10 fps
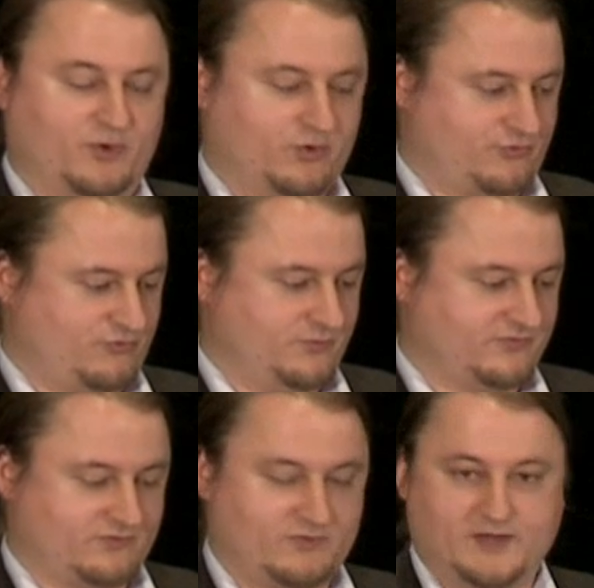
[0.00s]
poker
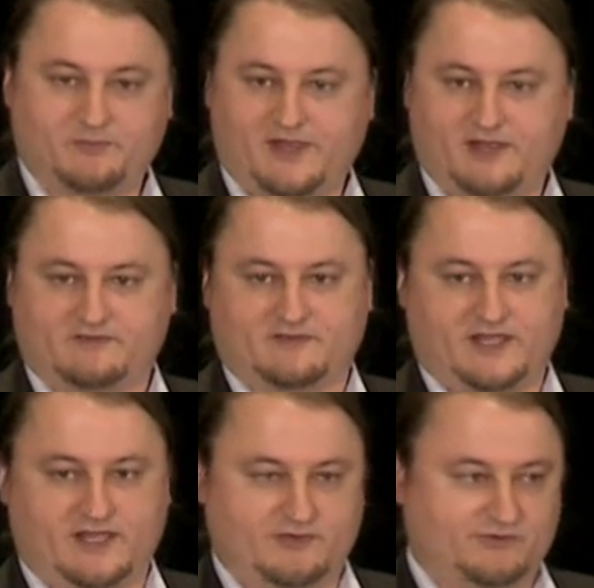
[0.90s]
rooms who then pay us
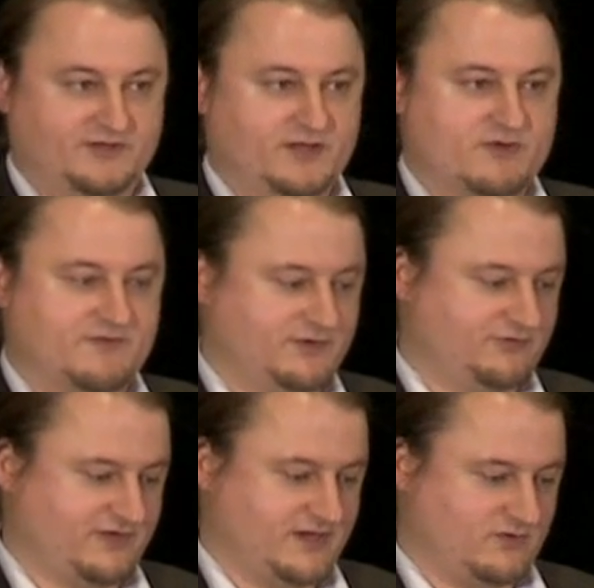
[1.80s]
a usually a revenue
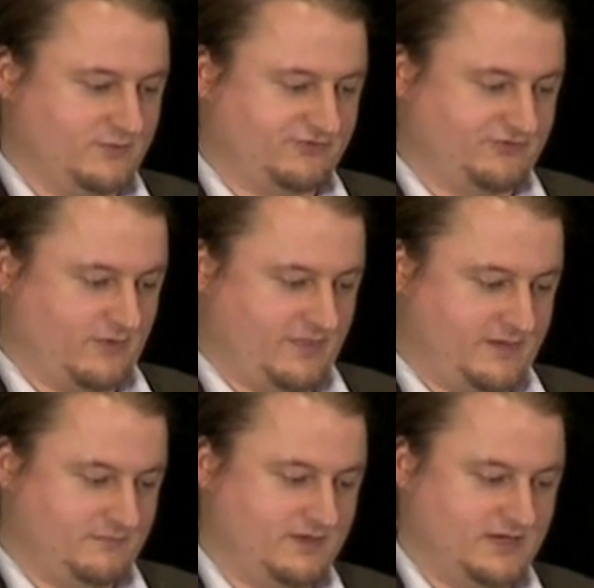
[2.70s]
share commission on
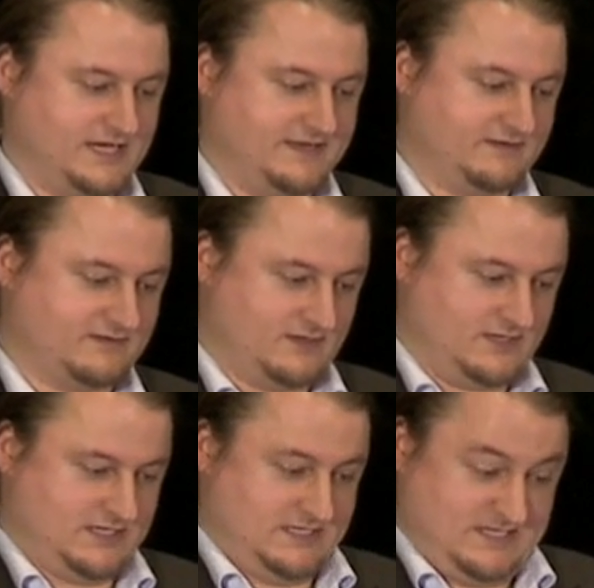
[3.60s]
them. And
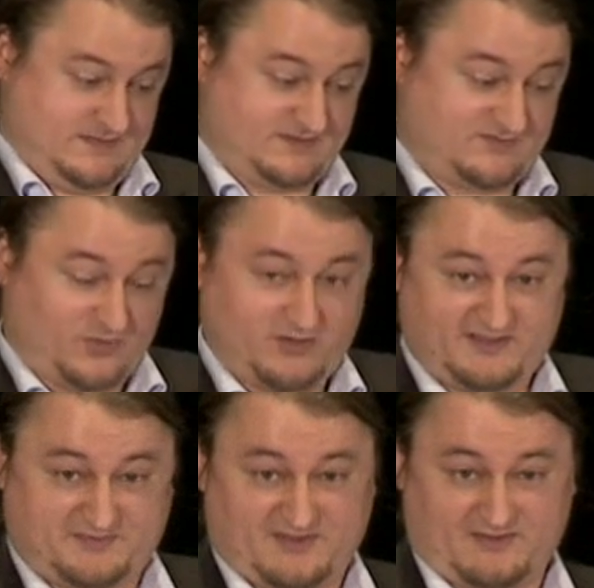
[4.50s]
this model
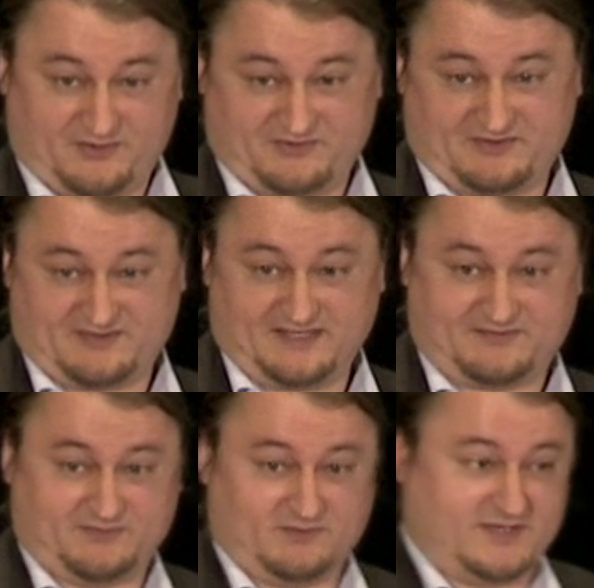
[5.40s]
has been so
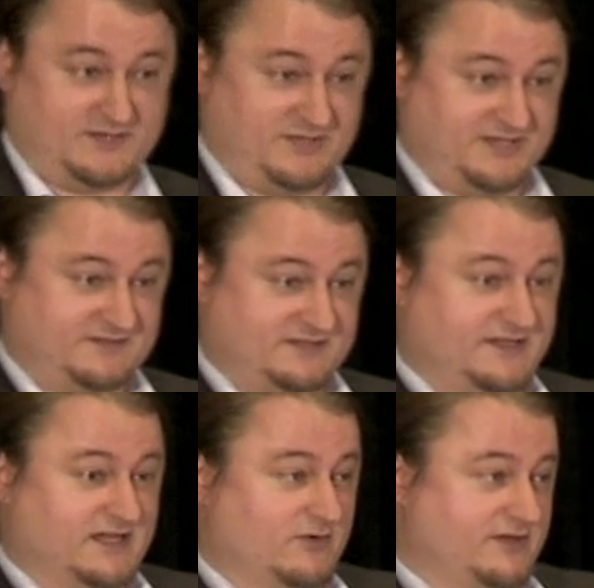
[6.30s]
successful that basically
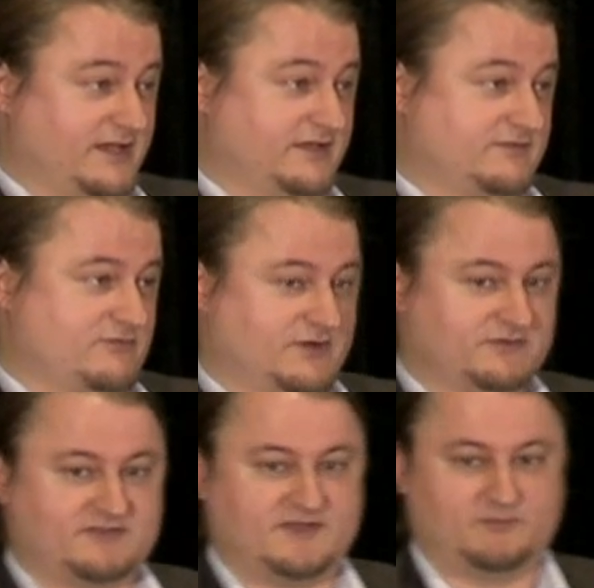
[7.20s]
nowadays around
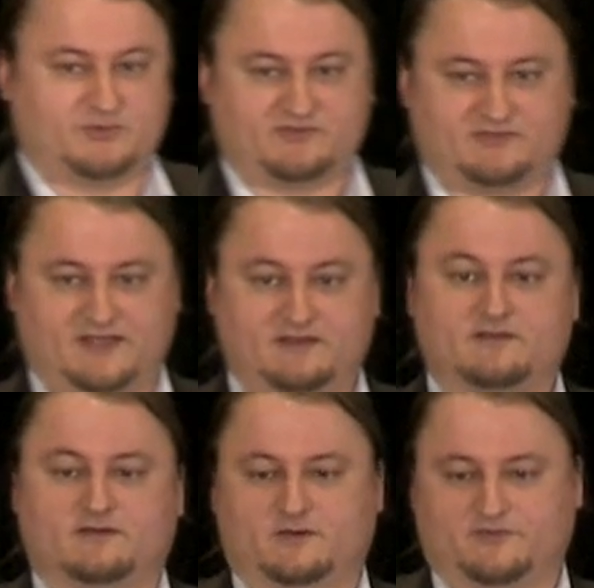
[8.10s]

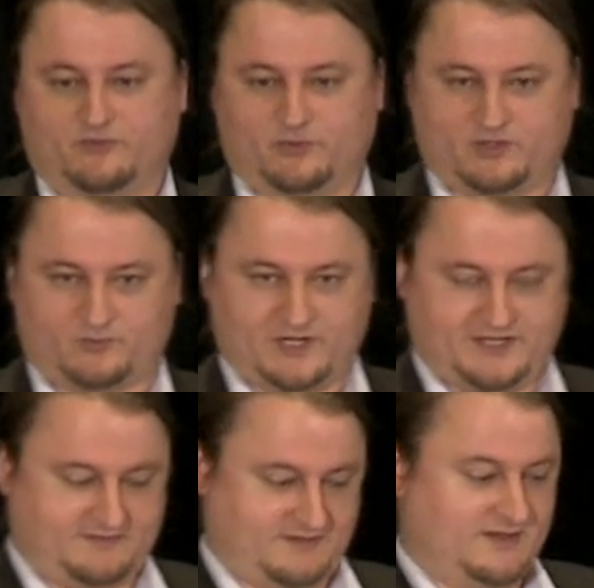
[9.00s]
7% of the
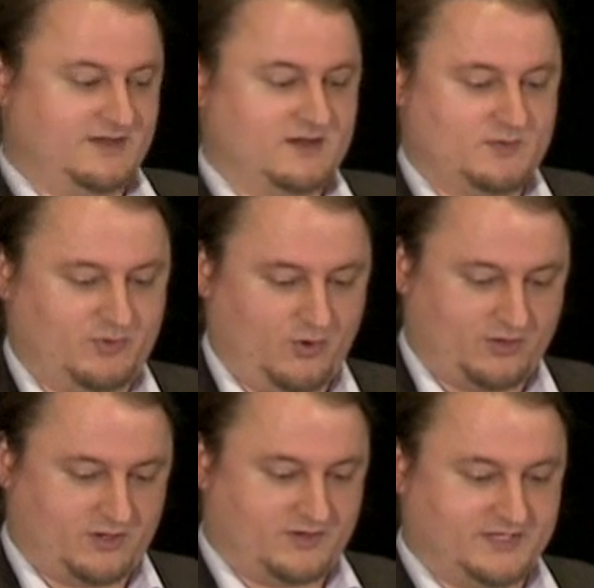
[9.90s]
worldwide
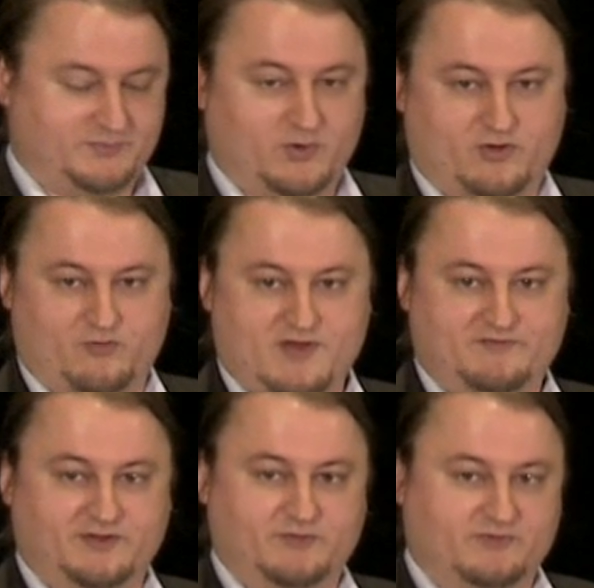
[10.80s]
poker online poker
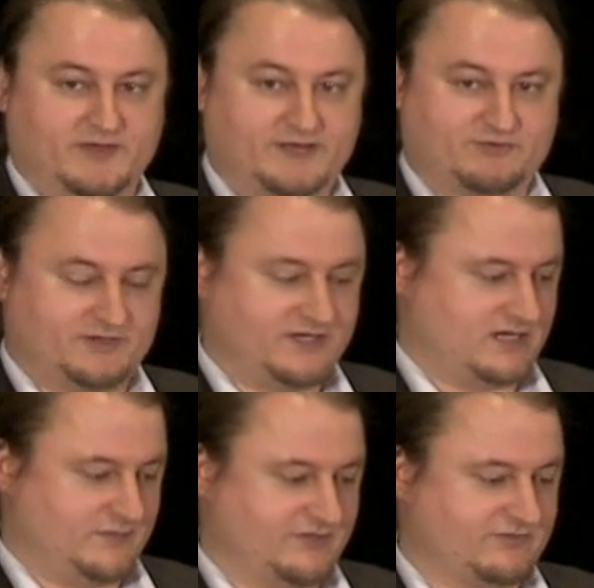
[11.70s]
revenues are actually
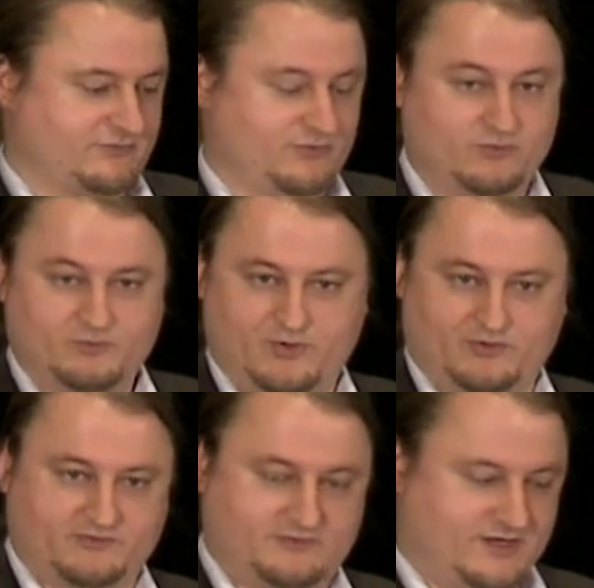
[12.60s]
coming through
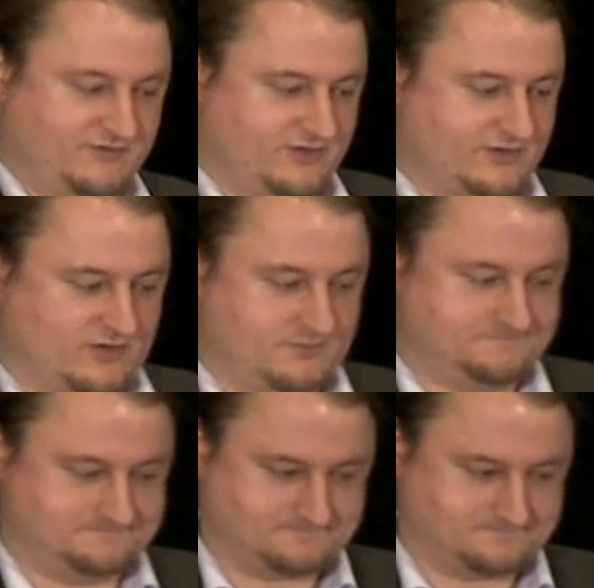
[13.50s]
pokerstrategy.com.